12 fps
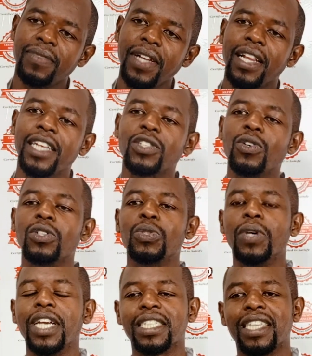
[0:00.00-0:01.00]
Let's go
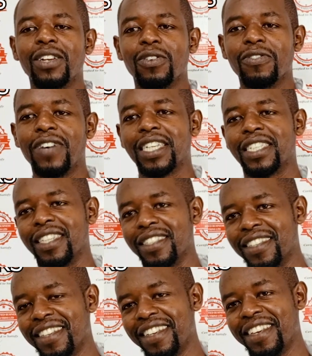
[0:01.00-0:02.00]
to external factors.
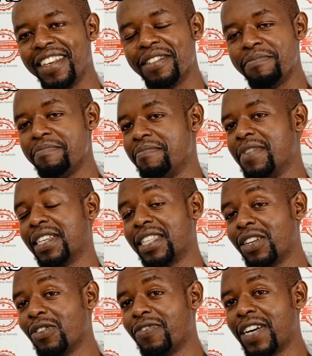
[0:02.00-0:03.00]

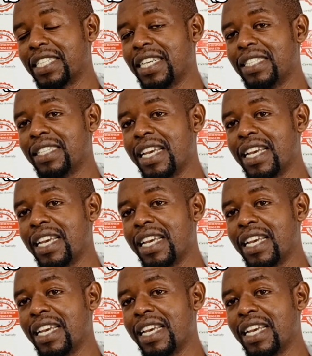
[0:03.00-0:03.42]
External factors,